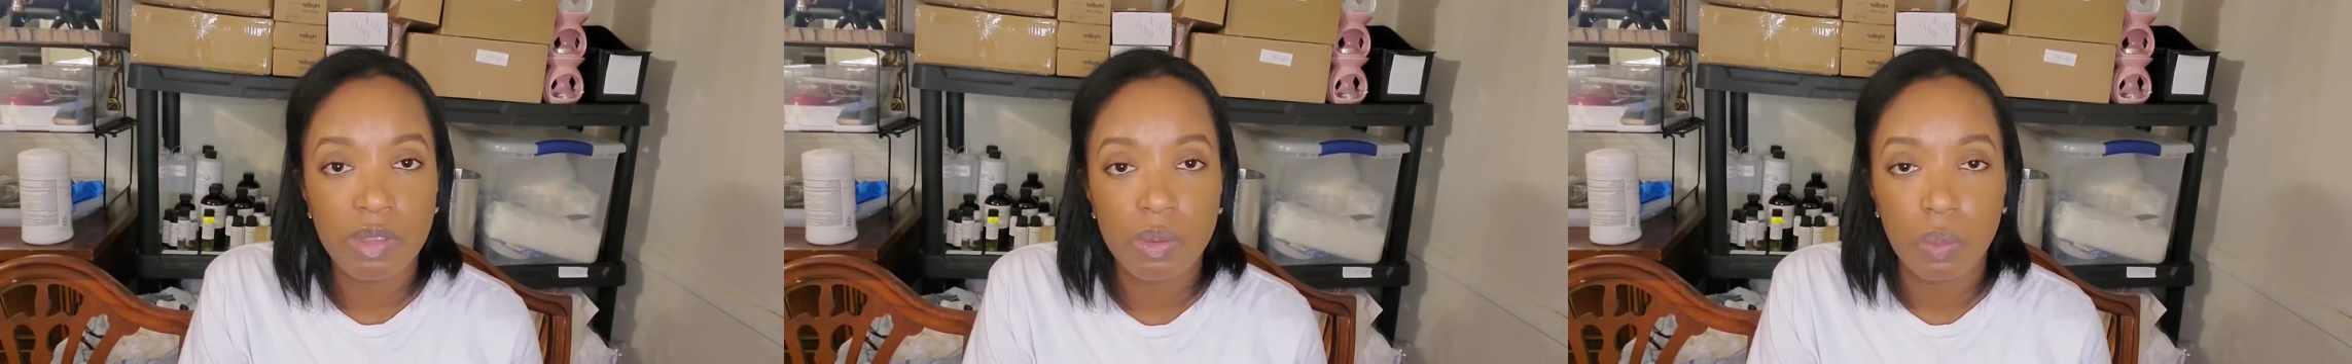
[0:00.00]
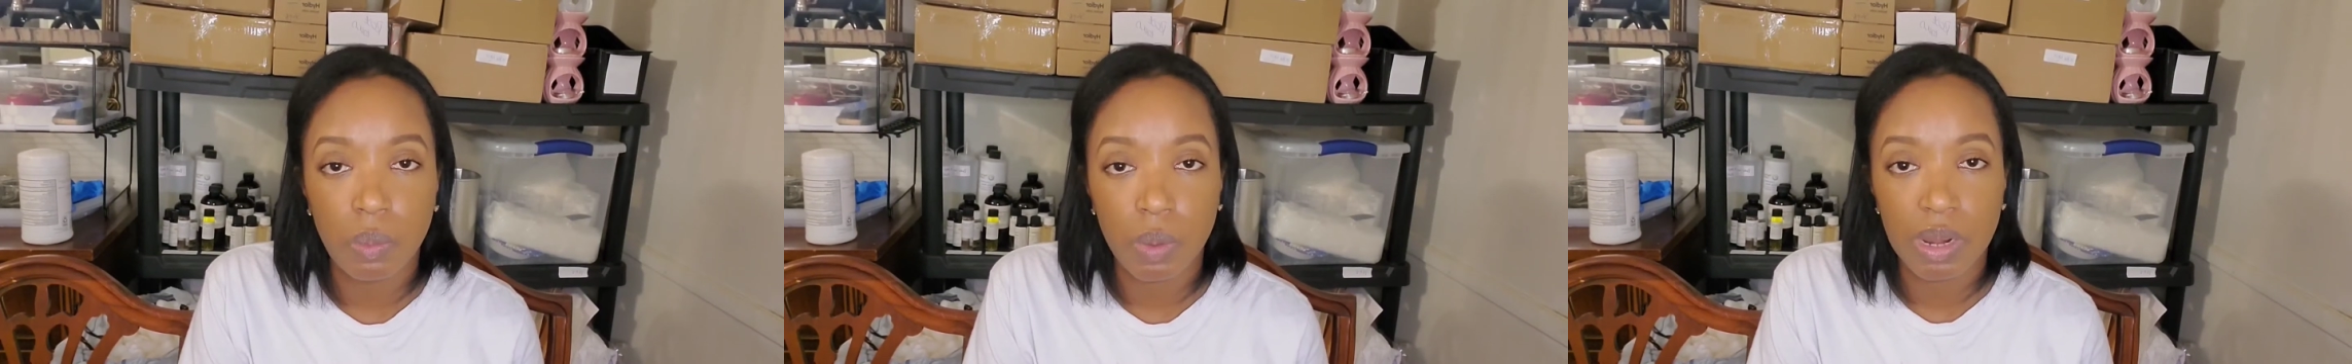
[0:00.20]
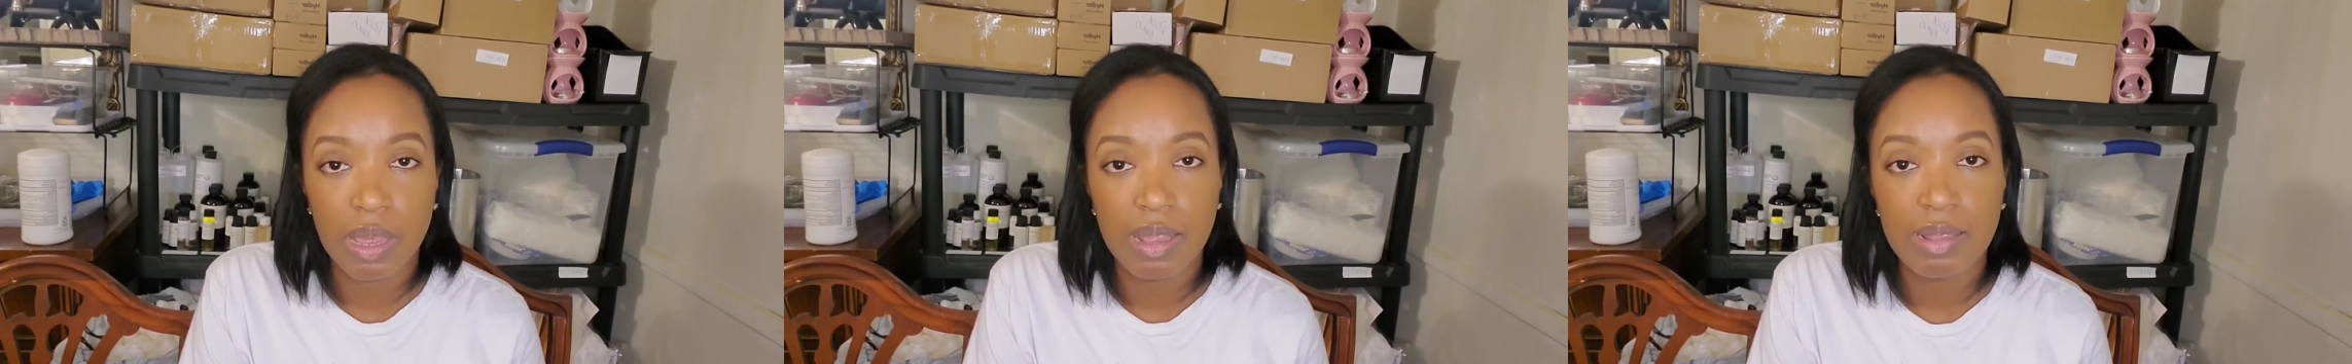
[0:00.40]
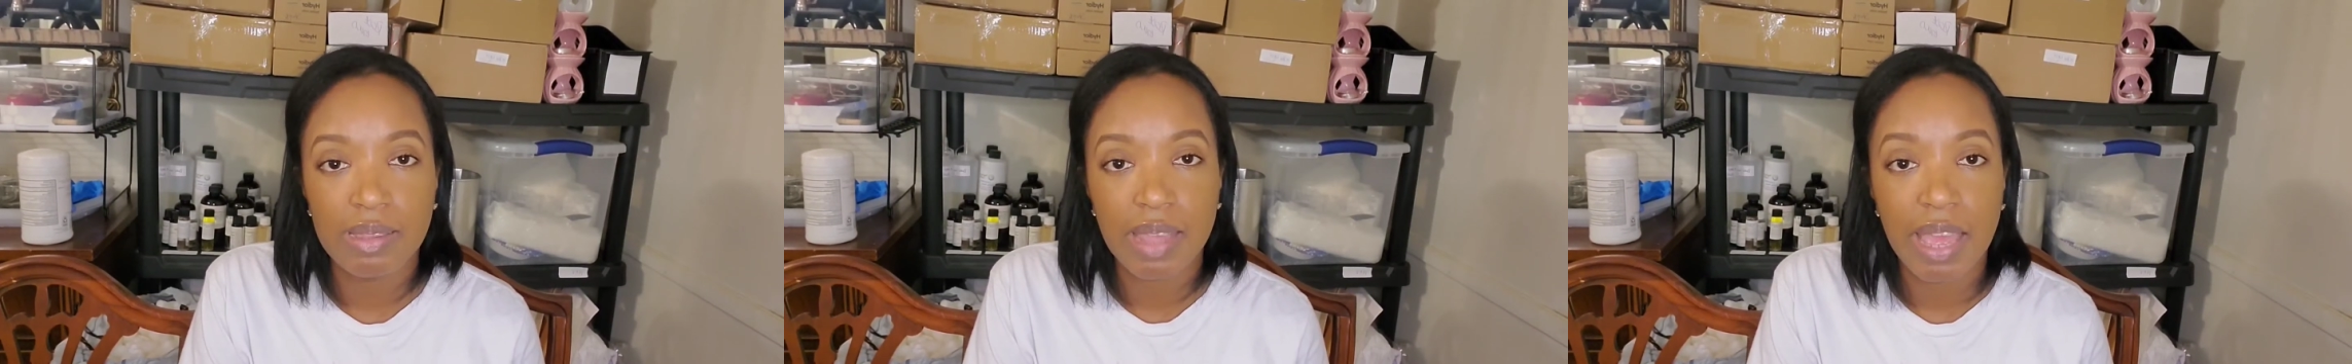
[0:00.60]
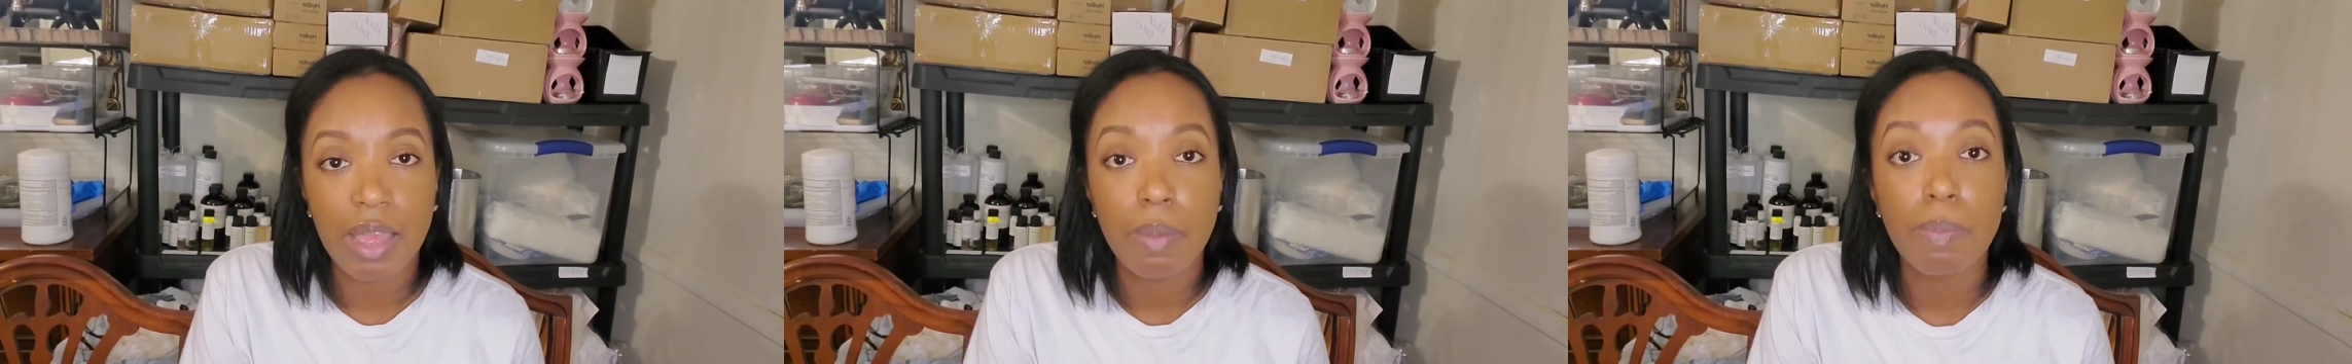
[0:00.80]
when it's
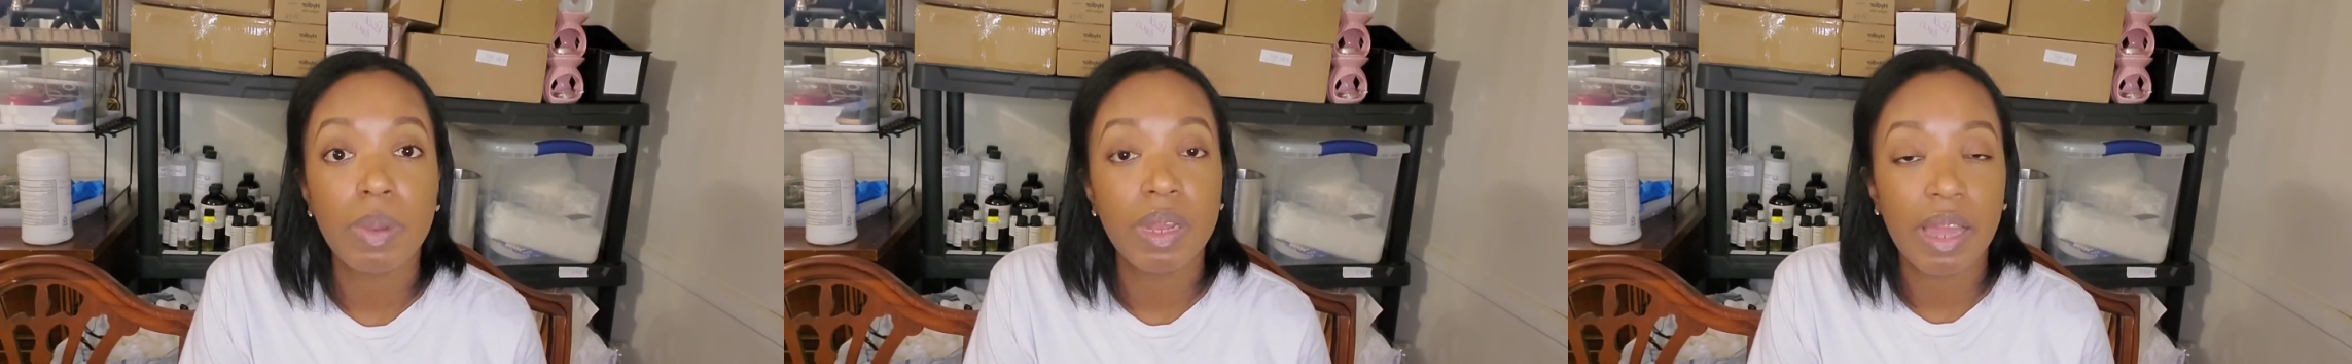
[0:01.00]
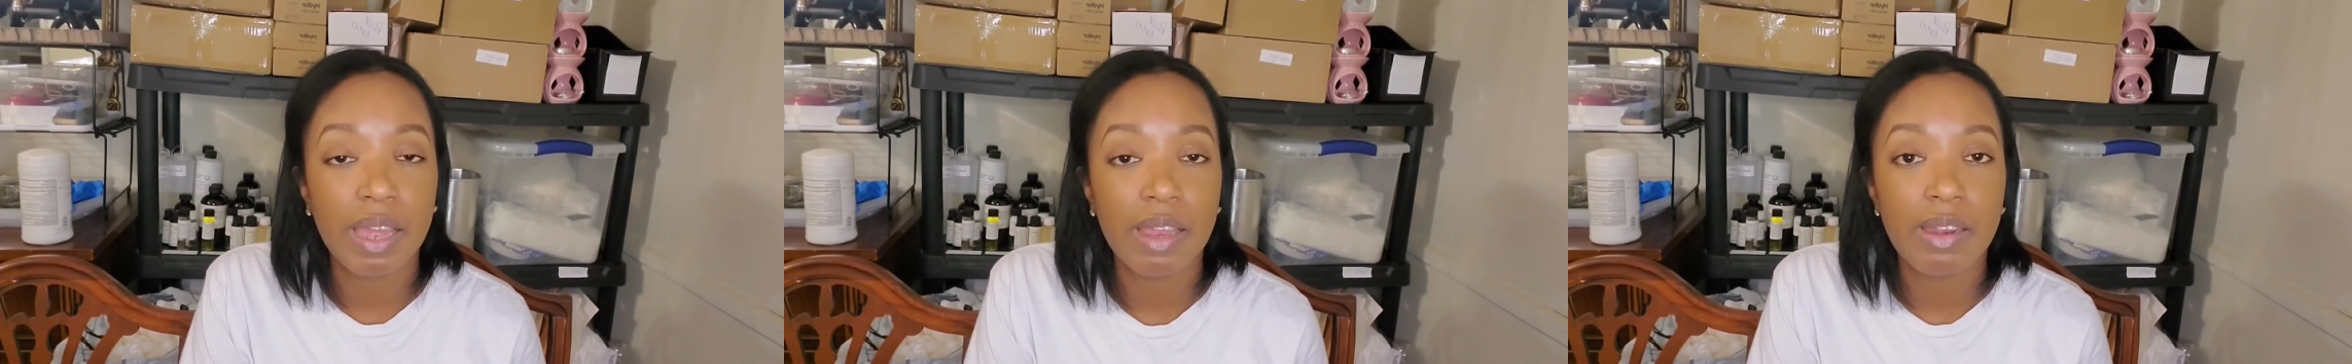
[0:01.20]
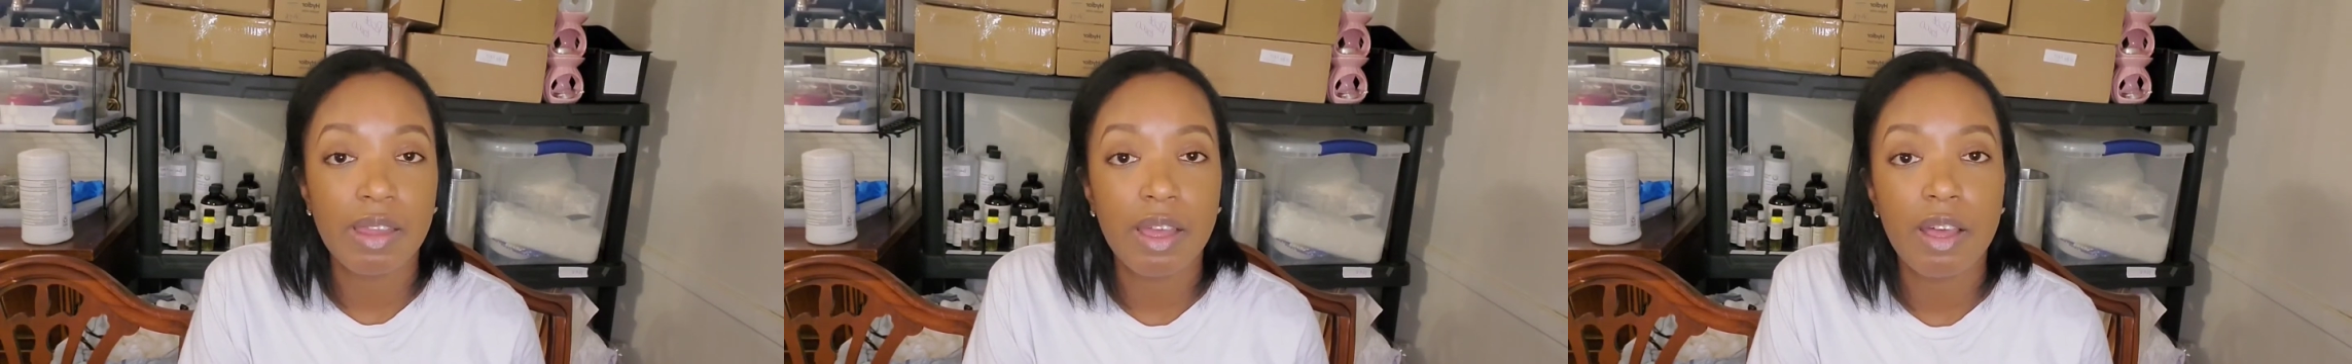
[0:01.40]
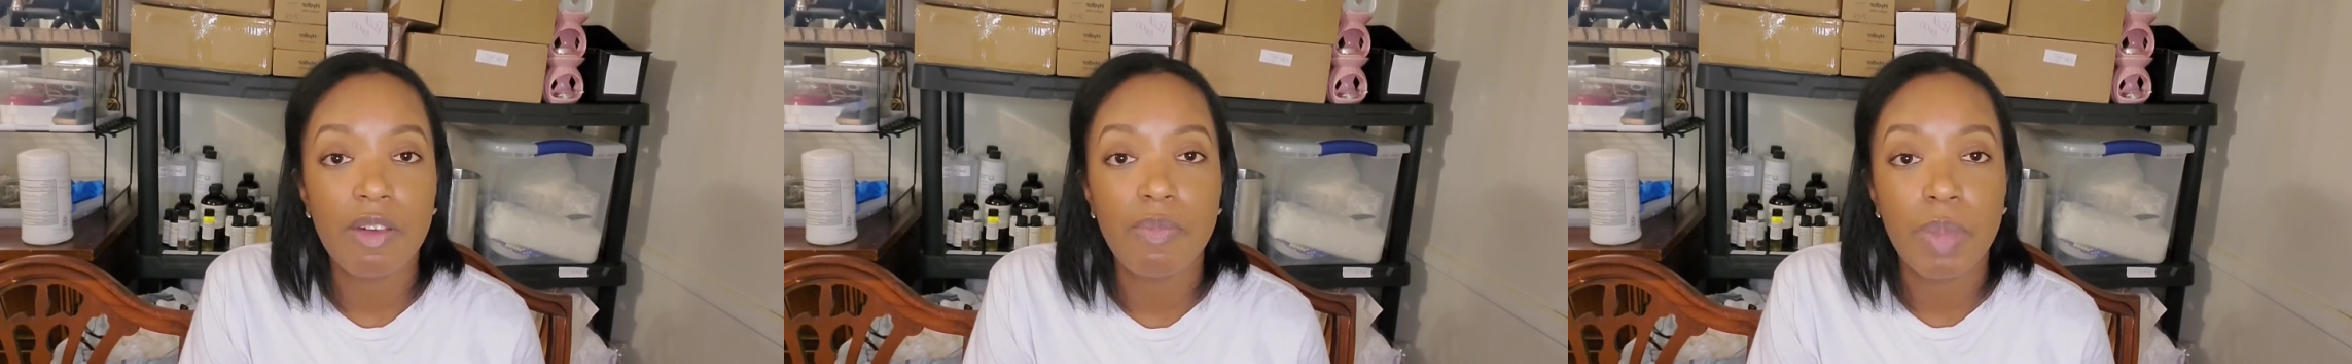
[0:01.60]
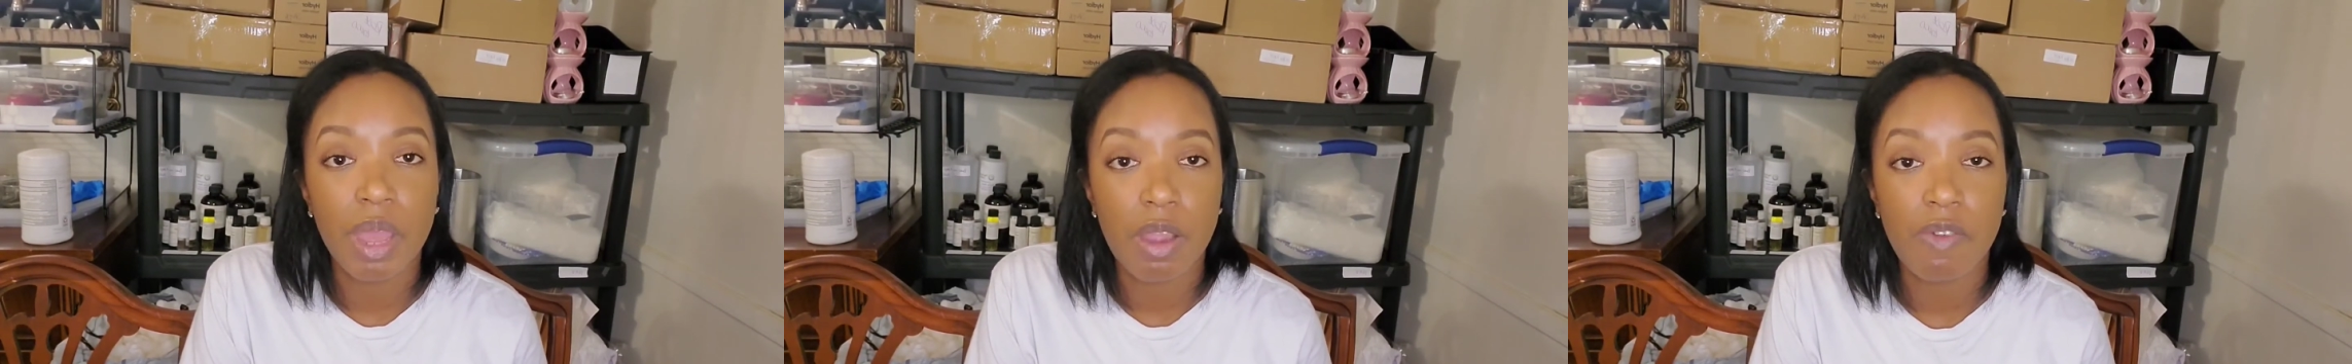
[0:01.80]
a blend of
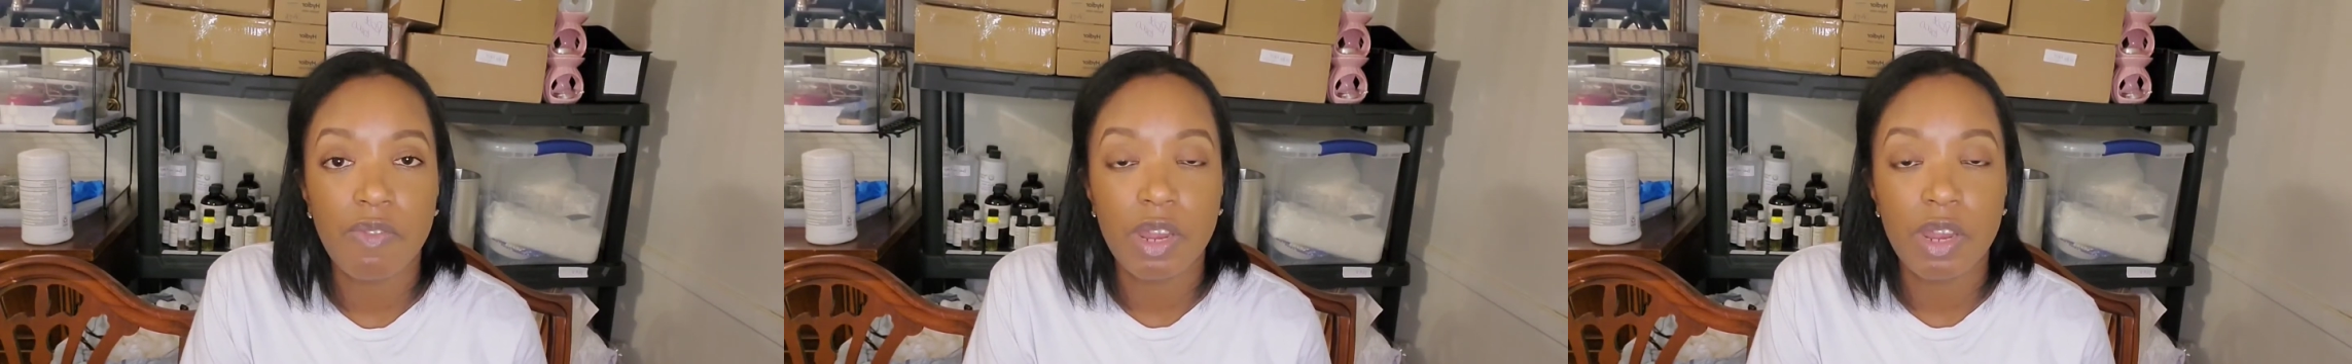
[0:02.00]
paraffin